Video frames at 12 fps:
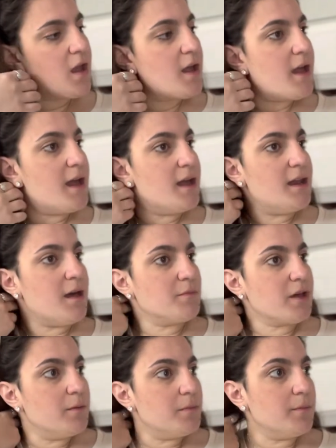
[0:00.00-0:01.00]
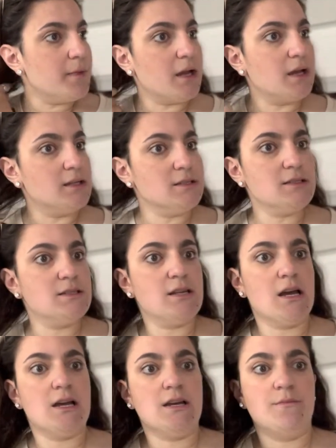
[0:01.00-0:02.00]
and I'm gonna be making
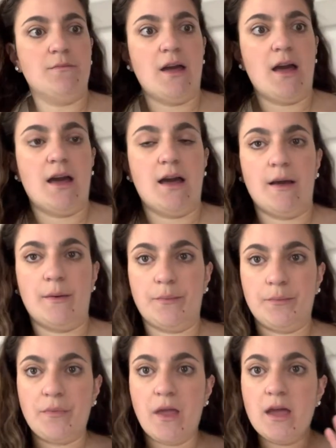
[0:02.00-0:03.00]
some um,